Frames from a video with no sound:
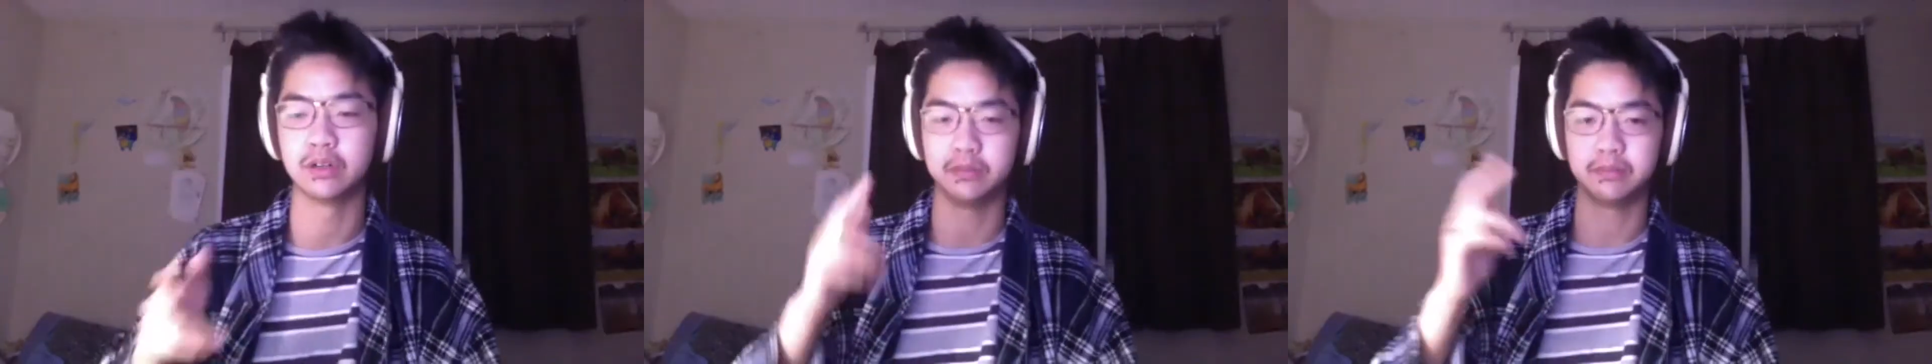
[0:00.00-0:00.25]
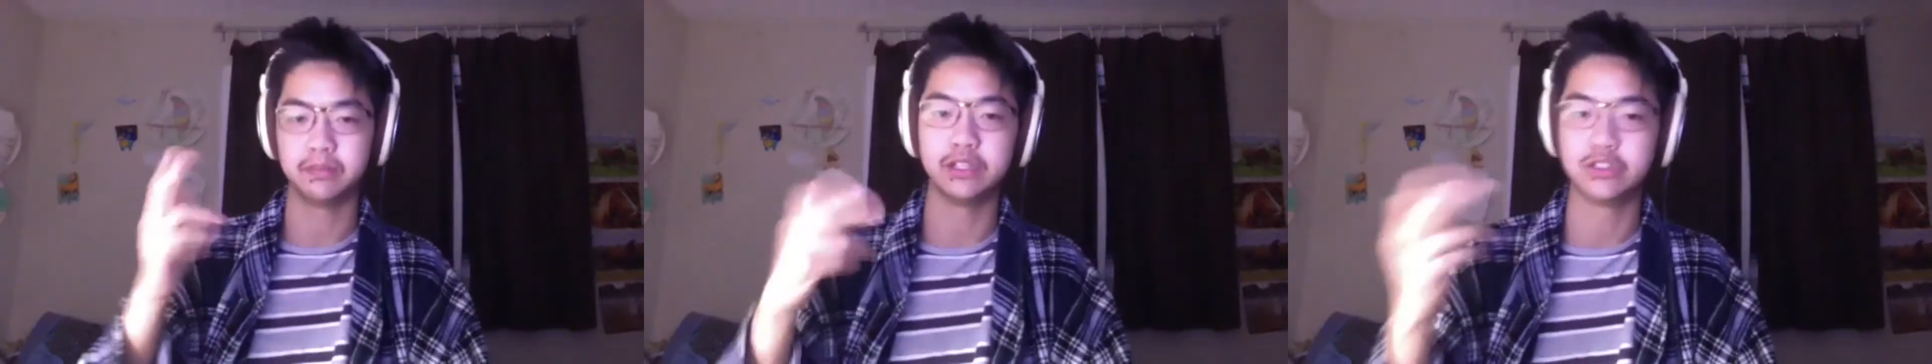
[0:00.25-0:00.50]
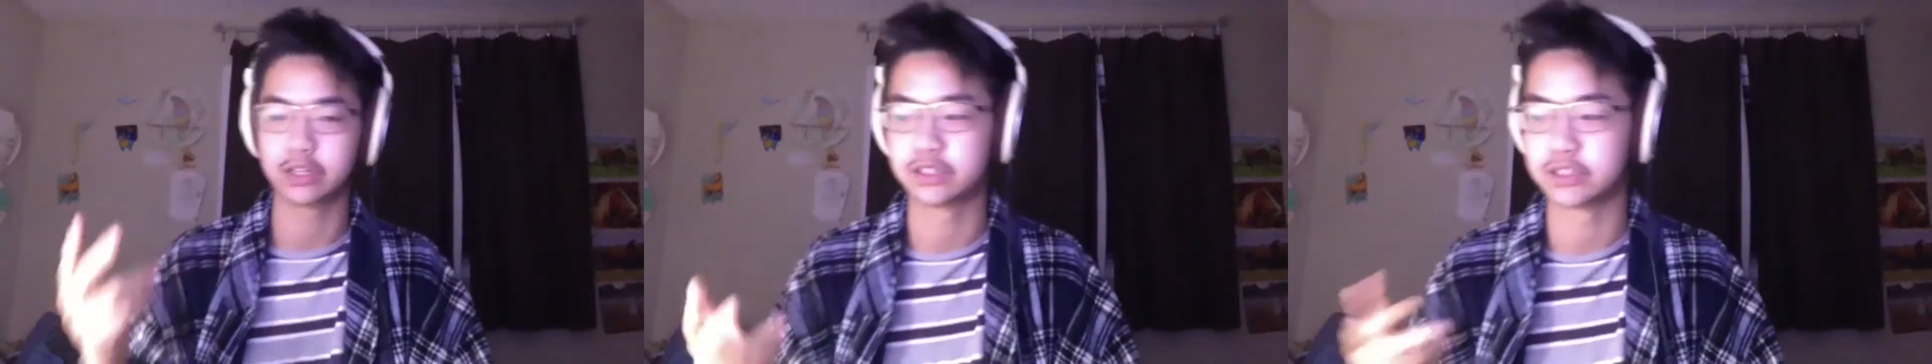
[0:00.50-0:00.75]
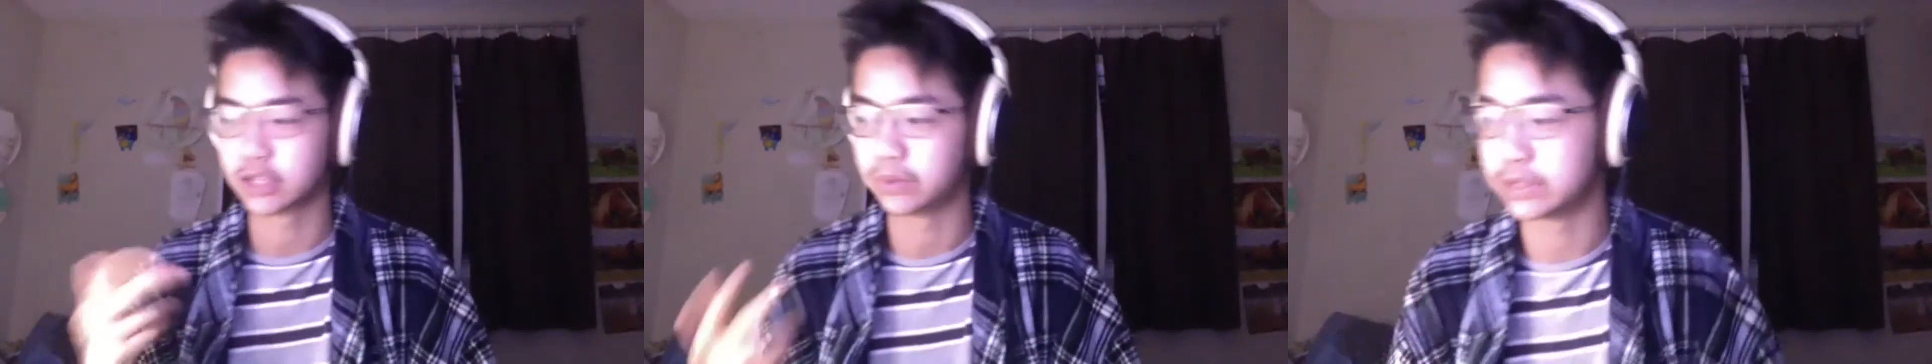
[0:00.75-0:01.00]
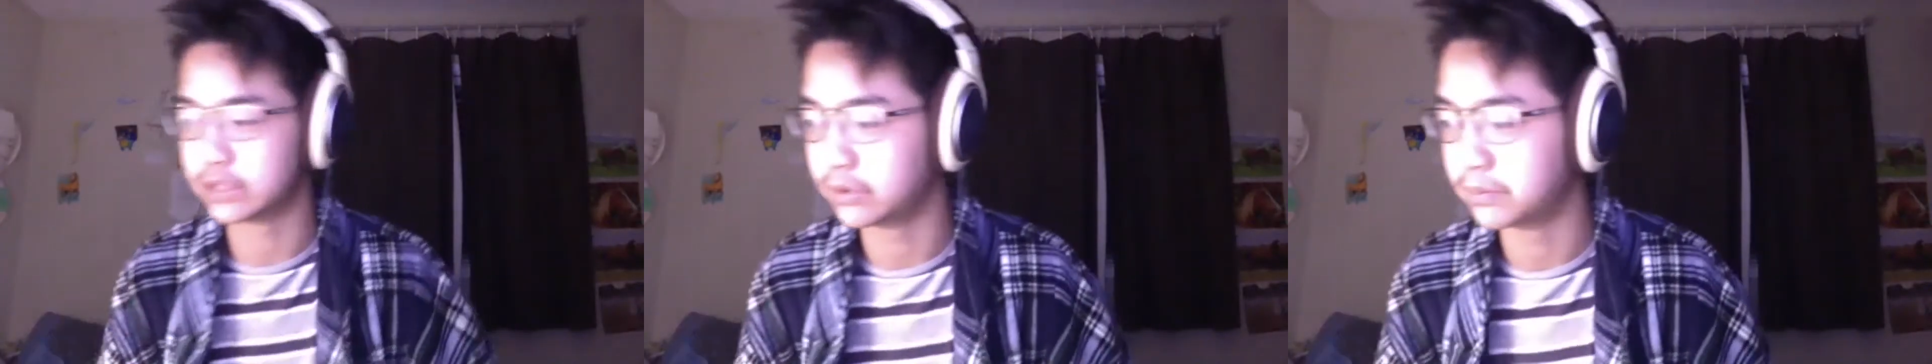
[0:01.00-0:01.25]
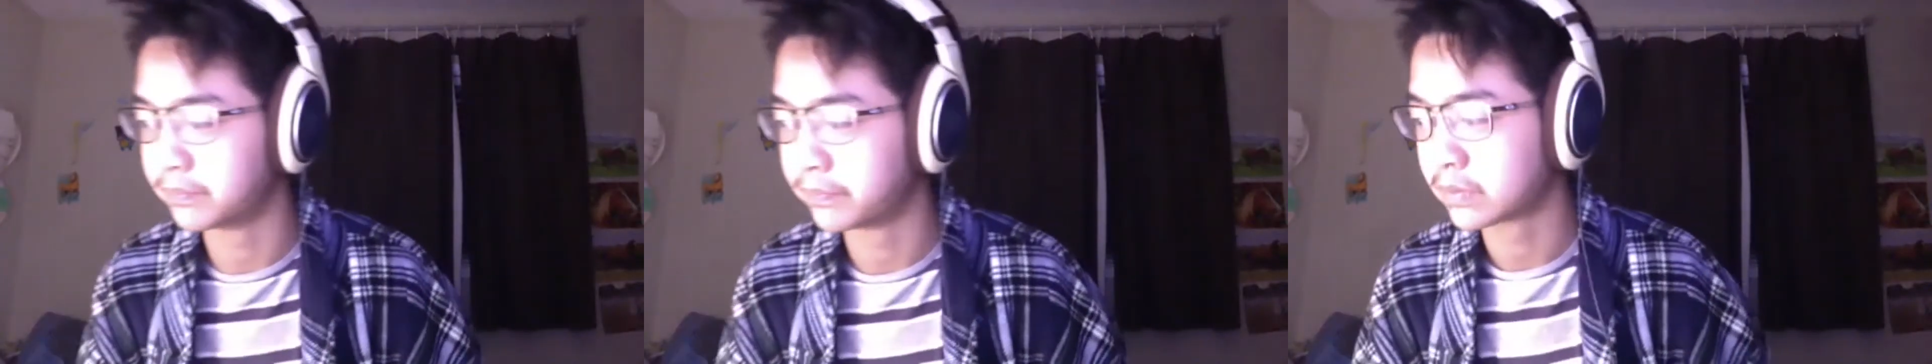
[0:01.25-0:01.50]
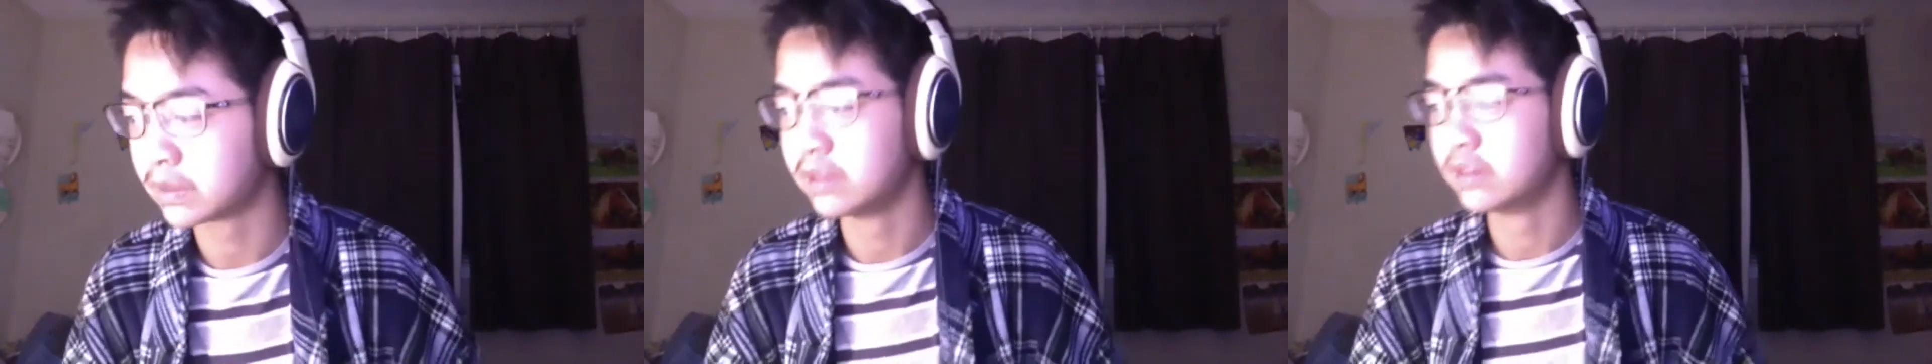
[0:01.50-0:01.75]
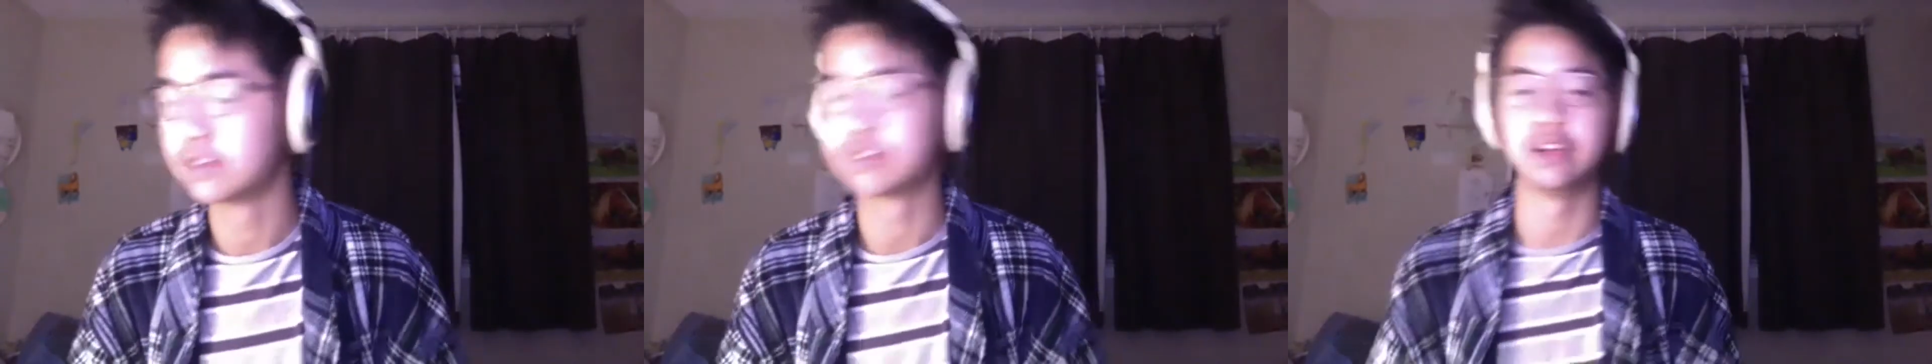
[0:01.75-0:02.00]
gates into bigger things, and then you get a
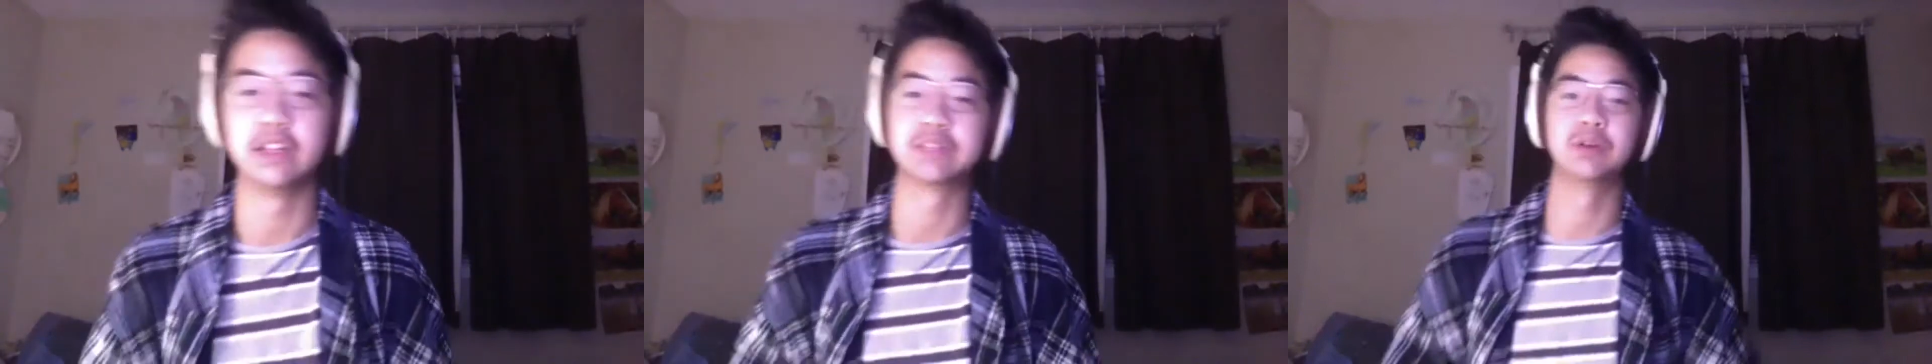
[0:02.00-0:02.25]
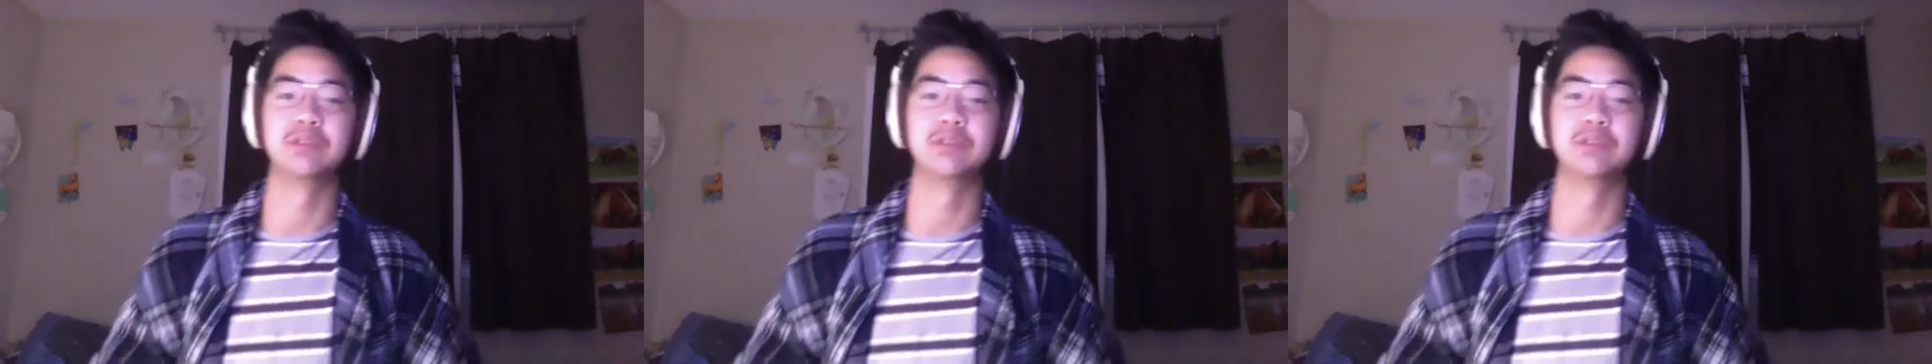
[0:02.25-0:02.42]
computer.